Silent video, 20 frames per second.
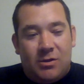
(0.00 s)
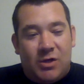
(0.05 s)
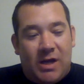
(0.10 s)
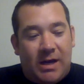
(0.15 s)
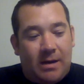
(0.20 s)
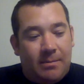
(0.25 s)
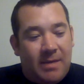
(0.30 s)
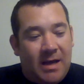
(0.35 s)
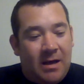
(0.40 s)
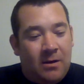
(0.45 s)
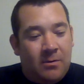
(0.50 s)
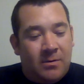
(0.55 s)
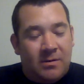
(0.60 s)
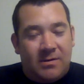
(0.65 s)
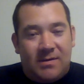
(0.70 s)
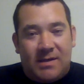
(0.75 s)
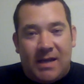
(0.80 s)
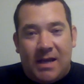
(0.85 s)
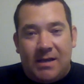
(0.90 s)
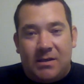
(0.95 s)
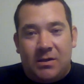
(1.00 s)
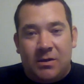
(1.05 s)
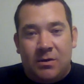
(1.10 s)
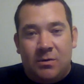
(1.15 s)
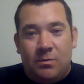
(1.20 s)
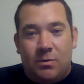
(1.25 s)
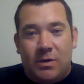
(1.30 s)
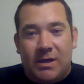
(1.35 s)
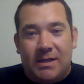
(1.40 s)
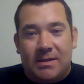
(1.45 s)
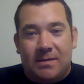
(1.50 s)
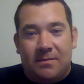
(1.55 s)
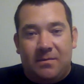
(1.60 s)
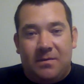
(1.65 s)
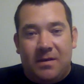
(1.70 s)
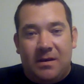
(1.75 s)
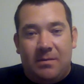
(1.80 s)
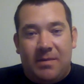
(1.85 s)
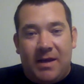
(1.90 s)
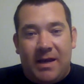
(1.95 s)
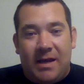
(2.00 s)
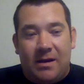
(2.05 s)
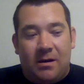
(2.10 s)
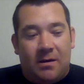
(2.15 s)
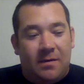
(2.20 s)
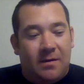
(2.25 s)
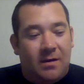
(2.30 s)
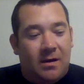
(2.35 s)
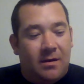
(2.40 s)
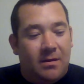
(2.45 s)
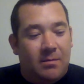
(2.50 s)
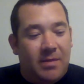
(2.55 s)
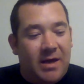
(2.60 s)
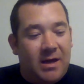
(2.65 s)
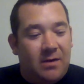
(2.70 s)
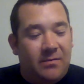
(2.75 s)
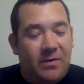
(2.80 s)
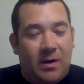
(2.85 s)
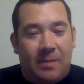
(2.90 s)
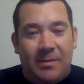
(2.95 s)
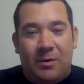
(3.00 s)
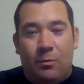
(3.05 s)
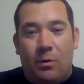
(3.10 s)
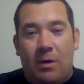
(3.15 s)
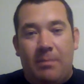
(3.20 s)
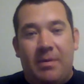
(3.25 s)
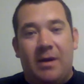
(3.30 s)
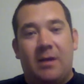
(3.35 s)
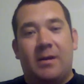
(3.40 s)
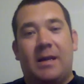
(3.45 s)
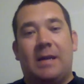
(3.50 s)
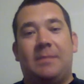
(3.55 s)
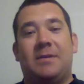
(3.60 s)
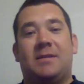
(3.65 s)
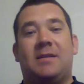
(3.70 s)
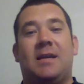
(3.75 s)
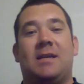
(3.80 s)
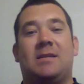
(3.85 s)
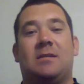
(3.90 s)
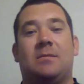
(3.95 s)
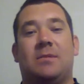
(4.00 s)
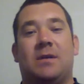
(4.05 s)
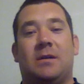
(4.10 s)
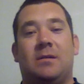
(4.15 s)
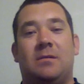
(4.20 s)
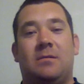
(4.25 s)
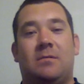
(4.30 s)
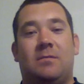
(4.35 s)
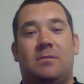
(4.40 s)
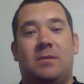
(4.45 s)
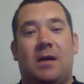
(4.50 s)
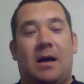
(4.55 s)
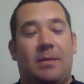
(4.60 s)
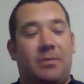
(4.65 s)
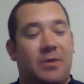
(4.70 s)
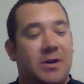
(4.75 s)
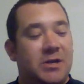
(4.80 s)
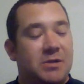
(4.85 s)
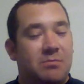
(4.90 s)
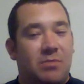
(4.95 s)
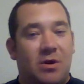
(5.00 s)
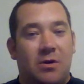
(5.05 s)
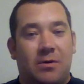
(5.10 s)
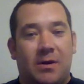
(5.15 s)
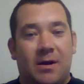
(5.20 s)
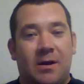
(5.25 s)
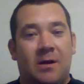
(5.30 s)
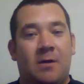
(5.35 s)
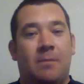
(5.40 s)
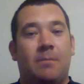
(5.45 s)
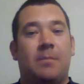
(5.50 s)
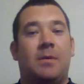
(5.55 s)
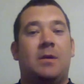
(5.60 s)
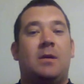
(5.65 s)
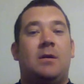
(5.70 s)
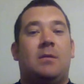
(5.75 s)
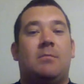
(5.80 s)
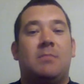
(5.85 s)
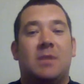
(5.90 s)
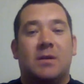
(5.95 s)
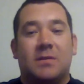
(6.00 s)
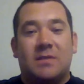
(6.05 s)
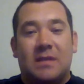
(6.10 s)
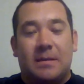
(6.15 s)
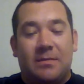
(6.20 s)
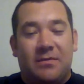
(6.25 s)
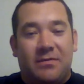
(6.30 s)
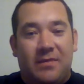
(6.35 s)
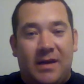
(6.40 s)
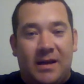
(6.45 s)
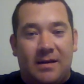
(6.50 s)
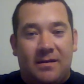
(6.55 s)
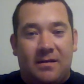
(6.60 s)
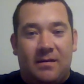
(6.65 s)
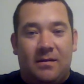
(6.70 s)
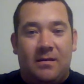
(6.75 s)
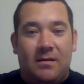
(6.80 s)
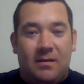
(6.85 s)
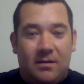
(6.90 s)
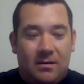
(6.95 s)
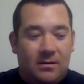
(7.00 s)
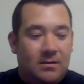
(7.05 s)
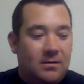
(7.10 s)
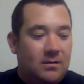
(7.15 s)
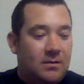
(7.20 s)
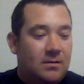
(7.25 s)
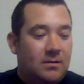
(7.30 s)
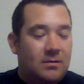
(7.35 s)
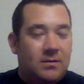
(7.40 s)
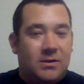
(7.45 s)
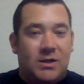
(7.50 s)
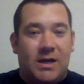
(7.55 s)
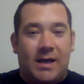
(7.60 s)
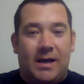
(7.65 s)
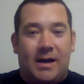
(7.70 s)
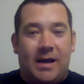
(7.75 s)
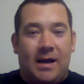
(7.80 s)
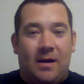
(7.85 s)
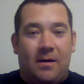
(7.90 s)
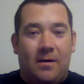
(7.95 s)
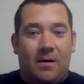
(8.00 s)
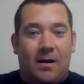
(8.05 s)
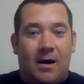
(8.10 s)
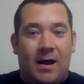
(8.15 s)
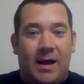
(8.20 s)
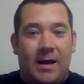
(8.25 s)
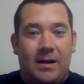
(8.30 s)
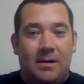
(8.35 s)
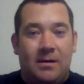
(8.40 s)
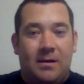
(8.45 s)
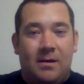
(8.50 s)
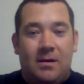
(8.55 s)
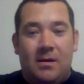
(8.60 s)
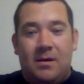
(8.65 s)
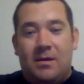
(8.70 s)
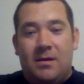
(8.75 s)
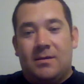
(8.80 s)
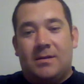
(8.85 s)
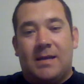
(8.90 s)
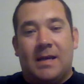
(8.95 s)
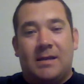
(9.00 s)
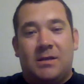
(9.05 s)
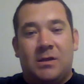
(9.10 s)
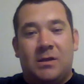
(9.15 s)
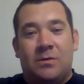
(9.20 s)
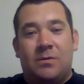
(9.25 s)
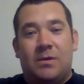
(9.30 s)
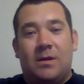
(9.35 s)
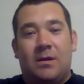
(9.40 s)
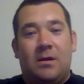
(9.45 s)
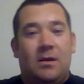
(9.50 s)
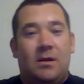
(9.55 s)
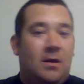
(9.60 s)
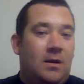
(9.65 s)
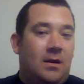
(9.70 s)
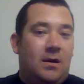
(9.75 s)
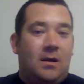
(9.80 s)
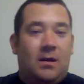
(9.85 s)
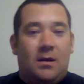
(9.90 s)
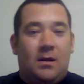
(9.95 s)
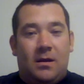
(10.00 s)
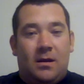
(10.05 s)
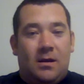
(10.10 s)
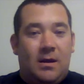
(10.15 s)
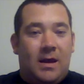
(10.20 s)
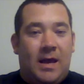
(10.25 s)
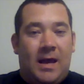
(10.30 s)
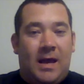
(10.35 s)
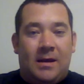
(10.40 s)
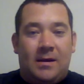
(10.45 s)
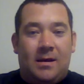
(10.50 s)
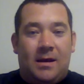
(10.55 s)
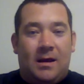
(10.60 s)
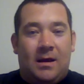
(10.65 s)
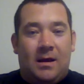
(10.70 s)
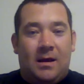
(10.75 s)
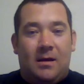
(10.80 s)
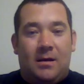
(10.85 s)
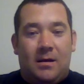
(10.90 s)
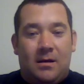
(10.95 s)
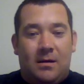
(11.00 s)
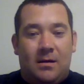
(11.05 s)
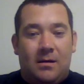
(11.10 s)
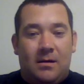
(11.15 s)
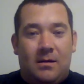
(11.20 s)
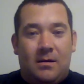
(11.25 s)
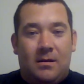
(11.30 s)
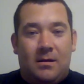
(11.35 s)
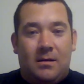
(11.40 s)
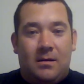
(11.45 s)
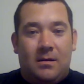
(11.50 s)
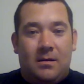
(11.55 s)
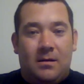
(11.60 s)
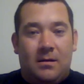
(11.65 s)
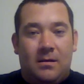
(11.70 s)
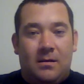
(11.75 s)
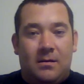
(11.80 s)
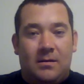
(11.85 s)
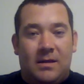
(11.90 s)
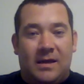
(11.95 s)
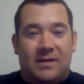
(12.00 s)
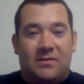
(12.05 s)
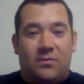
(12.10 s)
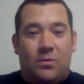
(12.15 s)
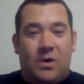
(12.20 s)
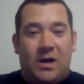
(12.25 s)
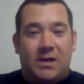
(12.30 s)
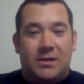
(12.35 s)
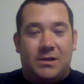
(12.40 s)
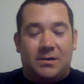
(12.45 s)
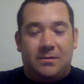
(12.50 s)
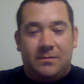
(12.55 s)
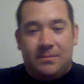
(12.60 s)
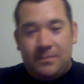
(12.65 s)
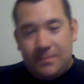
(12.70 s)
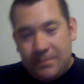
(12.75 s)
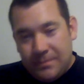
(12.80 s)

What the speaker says: check them out and stay tuned. We'll get some feedback on the battlefield. I mean, what better game to test them on? Operation Broken Home, Milsim event. Check it out. All right, stay tuned, and thanks for watching.